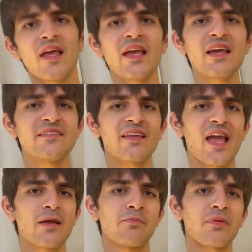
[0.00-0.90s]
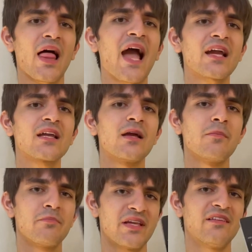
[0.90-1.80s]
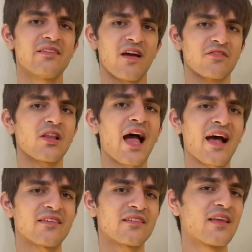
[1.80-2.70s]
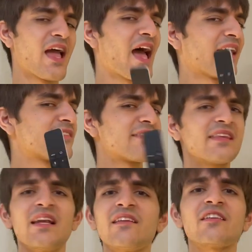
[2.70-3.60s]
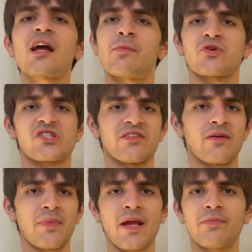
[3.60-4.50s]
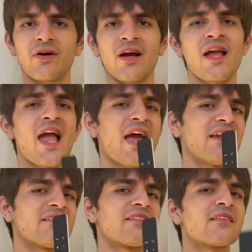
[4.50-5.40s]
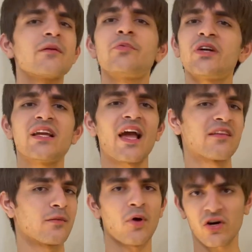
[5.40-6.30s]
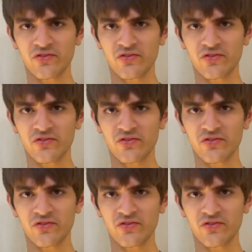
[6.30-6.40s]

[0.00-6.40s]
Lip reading: It's a black piece of glass, as thin as a couple sheets of paper, and as slippery as a bar of